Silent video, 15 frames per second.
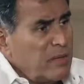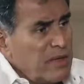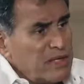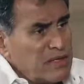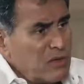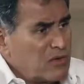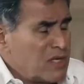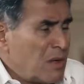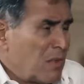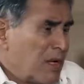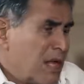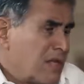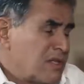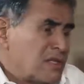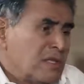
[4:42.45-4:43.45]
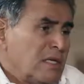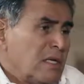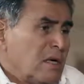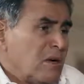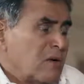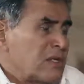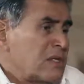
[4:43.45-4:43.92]
Ibiza or somewhere else,
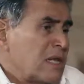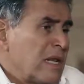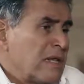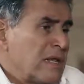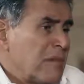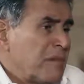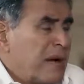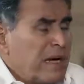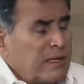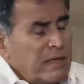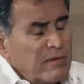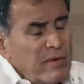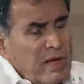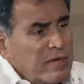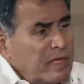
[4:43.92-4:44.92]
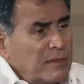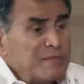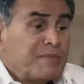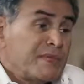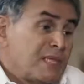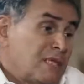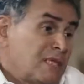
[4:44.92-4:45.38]
or stealing their money and running.
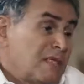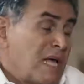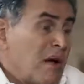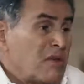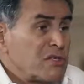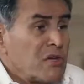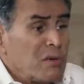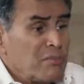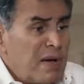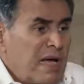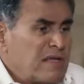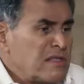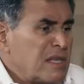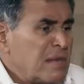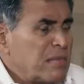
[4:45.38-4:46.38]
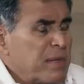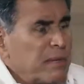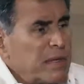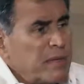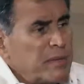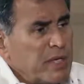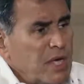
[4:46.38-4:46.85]
Now it's gone bust and
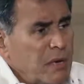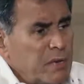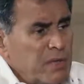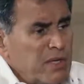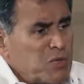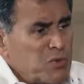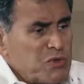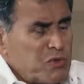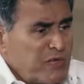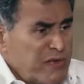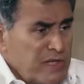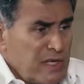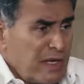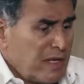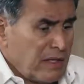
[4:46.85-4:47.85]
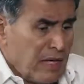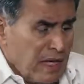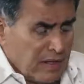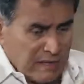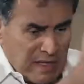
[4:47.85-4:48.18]
people are becoming much more sophisticated.